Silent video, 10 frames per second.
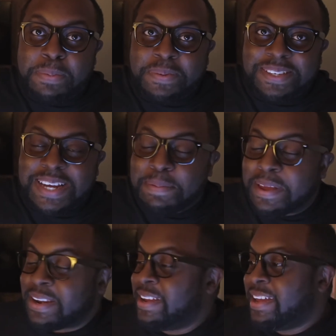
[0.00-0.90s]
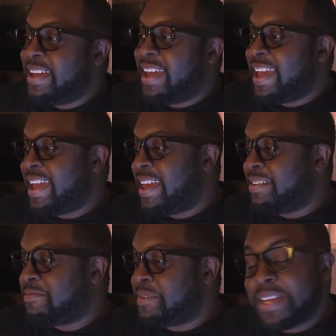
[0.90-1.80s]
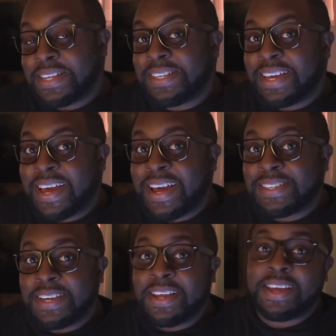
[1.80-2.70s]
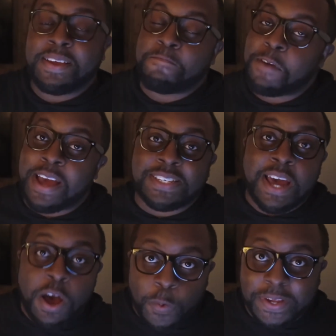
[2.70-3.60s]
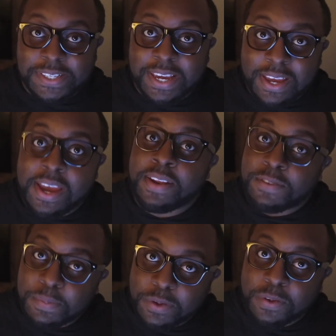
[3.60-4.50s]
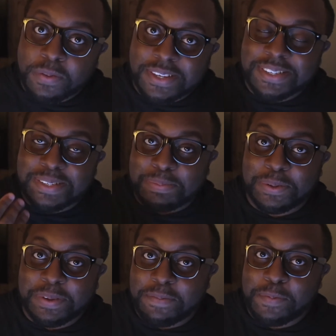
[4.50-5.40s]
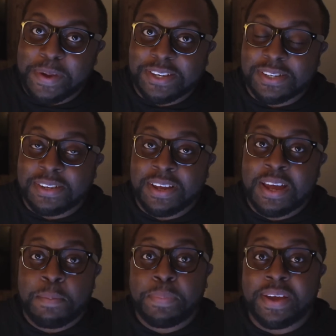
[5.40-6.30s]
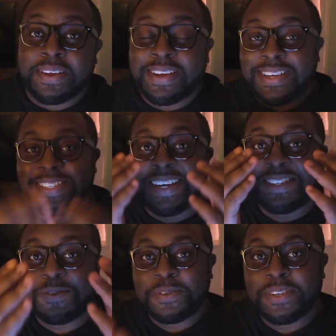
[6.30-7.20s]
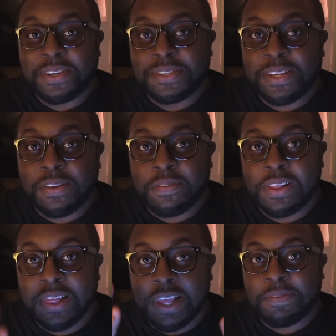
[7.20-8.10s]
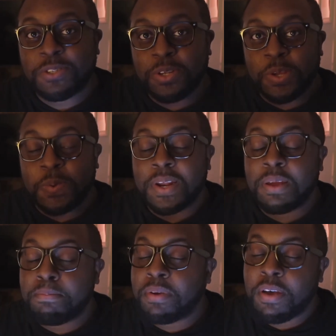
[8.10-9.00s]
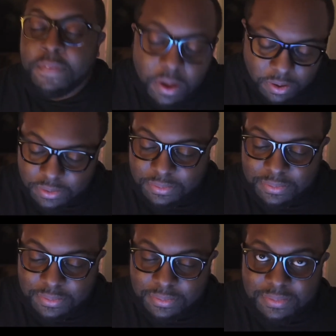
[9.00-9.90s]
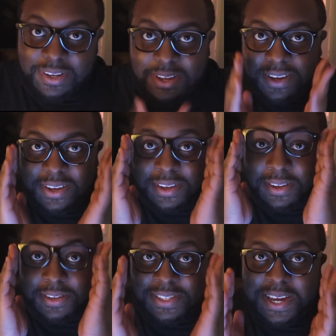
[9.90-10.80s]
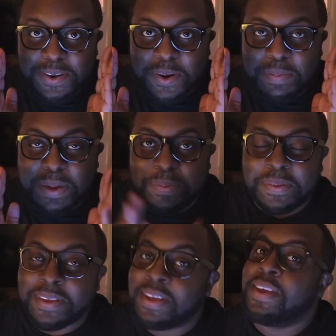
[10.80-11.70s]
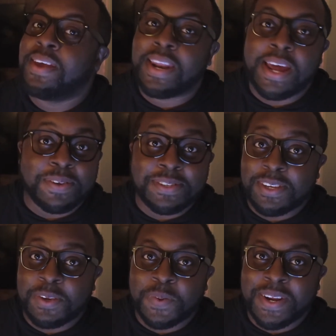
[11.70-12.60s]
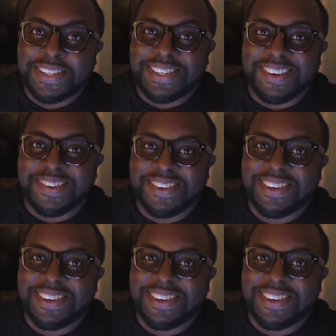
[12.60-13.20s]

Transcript: up on your timeline. And with that said, guys, as I always say, and some of you, this is some new information, but stay true to yourself, love what you do, and above all, stay nerdy, people, and I will see you when I see you.